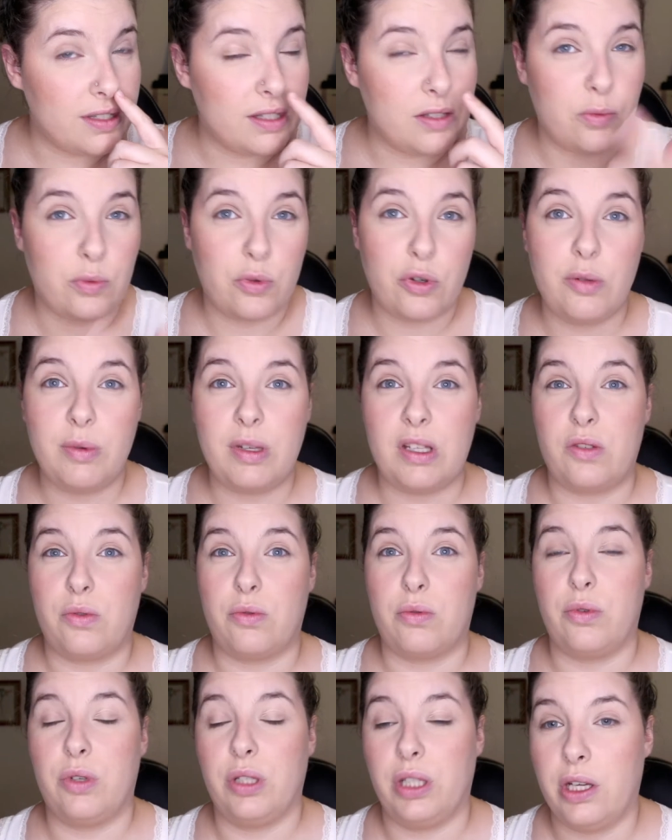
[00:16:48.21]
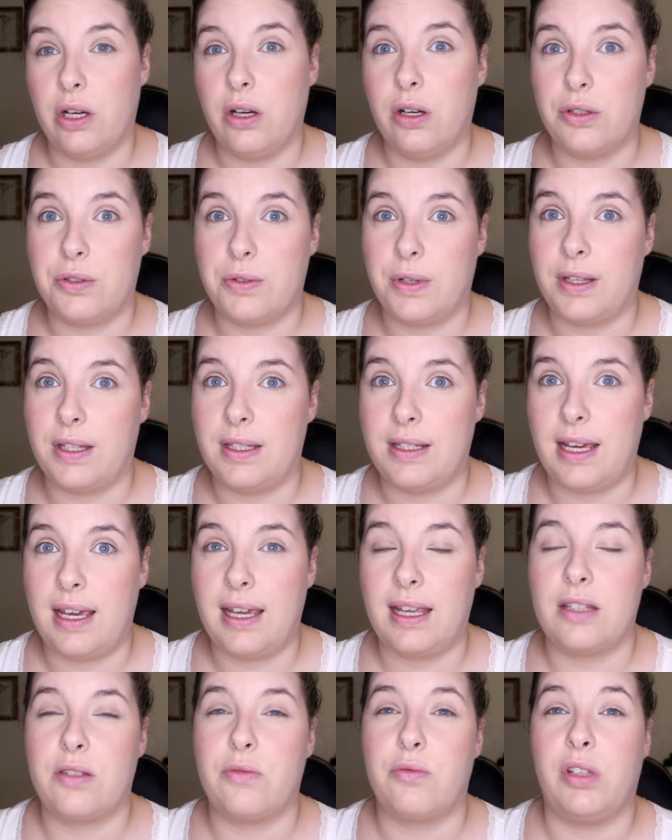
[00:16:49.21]
this room gets really hot during the day.
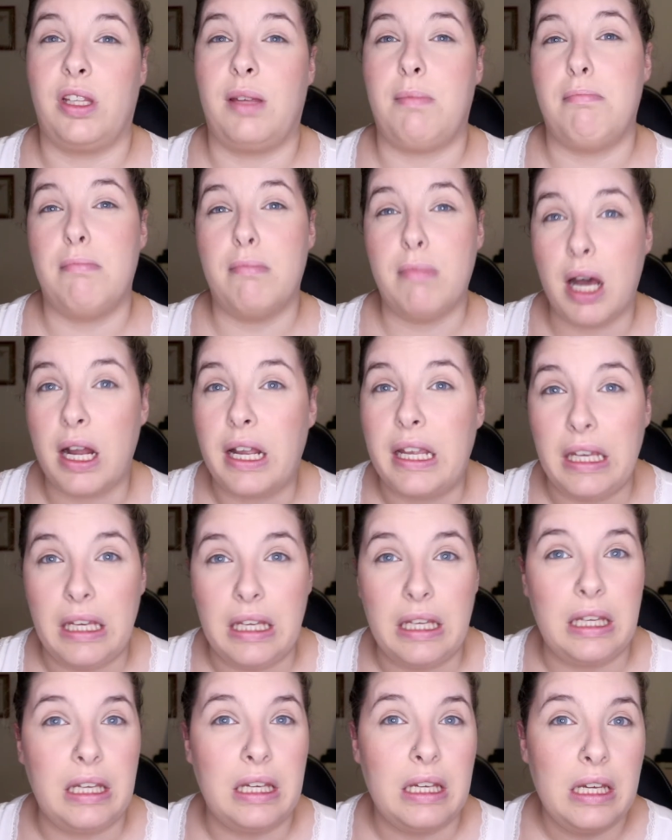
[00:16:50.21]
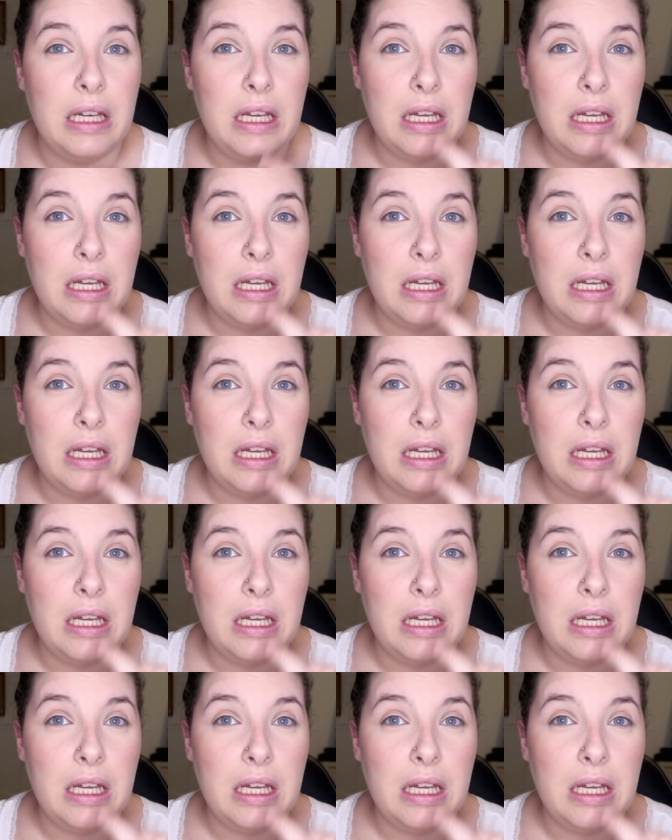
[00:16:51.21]
It gets really muggy.